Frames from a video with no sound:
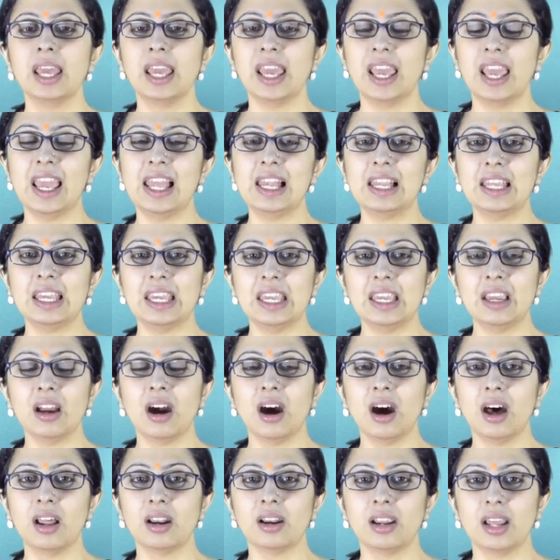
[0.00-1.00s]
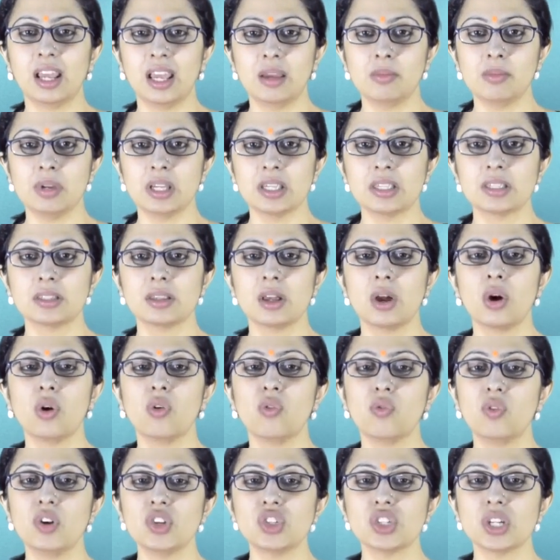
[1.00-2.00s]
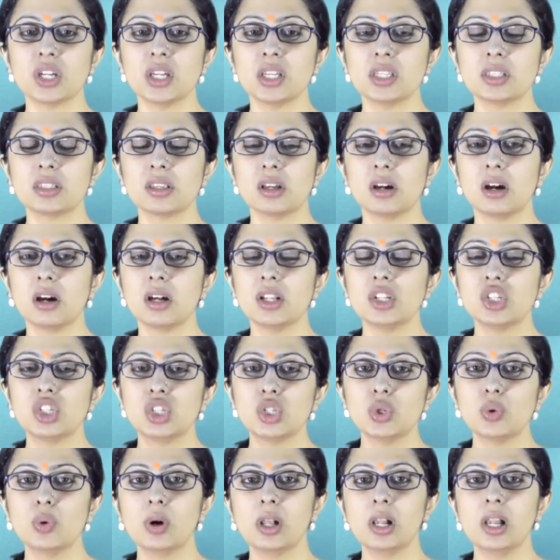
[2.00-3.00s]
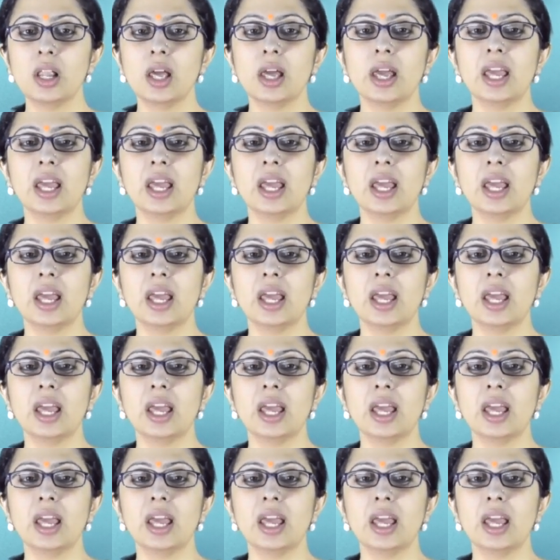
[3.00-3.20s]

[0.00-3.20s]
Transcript: LERMS, which is a dual